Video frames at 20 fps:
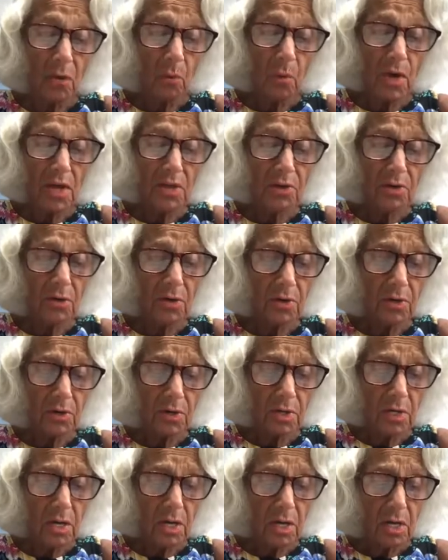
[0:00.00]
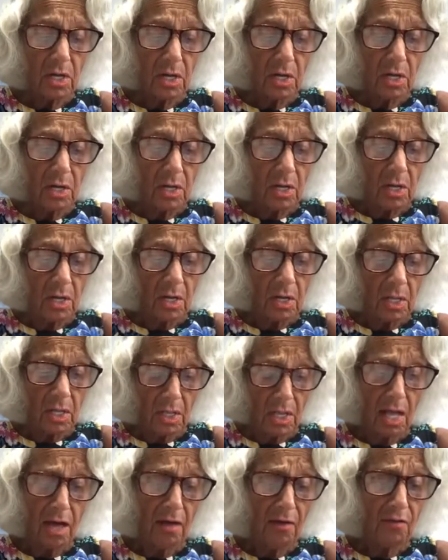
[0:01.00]
Whether
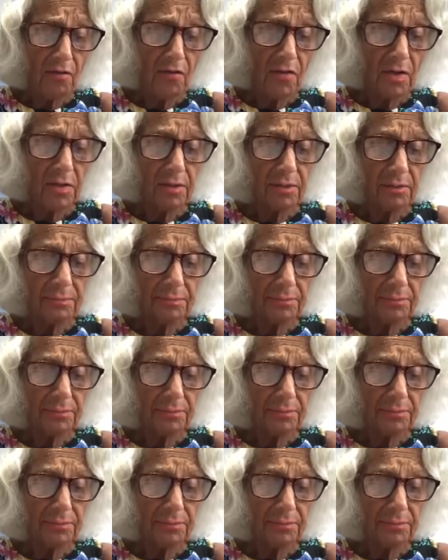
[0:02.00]
love,